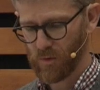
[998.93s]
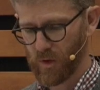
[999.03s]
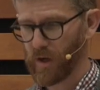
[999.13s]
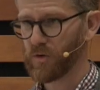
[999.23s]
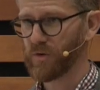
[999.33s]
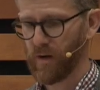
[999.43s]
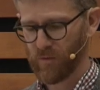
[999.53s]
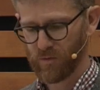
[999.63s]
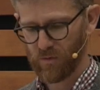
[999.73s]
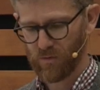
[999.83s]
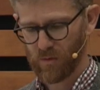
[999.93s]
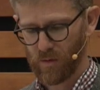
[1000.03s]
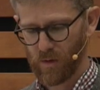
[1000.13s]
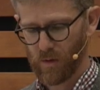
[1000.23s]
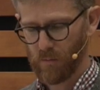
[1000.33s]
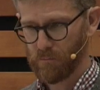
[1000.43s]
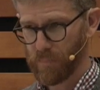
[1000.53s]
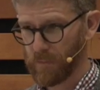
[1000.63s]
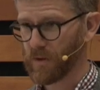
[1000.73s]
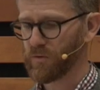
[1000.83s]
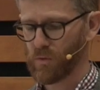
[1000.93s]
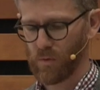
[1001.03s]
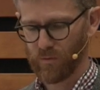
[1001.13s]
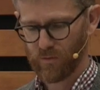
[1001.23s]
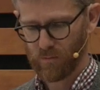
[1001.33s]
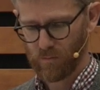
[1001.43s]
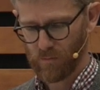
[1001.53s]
doctor's offices, public schools.